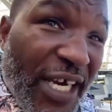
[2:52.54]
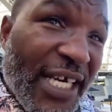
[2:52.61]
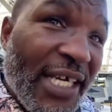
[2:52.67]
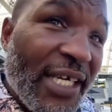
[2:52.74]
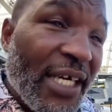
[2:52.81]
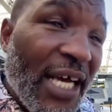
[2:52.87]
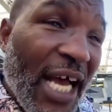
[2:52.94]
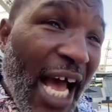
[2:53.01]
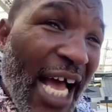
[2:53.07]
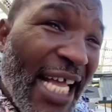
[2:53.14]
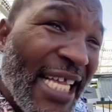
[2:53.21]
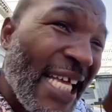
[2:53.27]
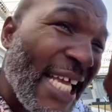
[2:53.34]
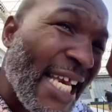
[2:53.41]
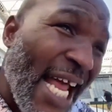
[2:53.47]
who he
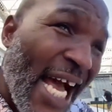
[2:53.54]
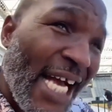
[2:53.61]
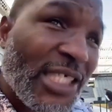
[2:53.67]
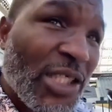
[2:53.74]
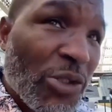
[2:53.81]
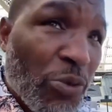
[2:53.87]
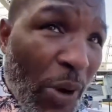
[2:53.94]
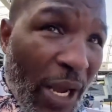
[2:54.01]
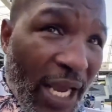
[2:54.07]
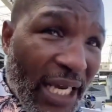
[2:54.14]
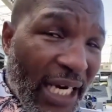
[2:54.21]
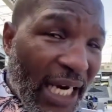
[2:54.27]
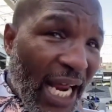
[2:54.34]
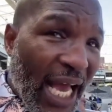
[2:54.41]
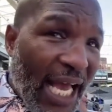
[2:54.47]
is,
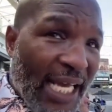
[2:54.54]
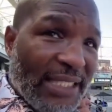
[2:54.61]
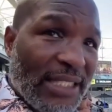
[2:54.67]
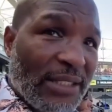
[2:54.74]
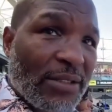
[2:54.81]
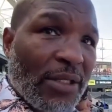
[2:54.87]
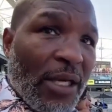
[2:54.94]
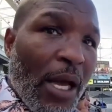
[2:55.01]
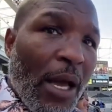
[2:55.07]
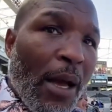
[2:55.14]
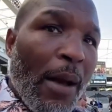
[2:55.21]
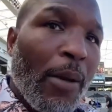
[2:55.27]
as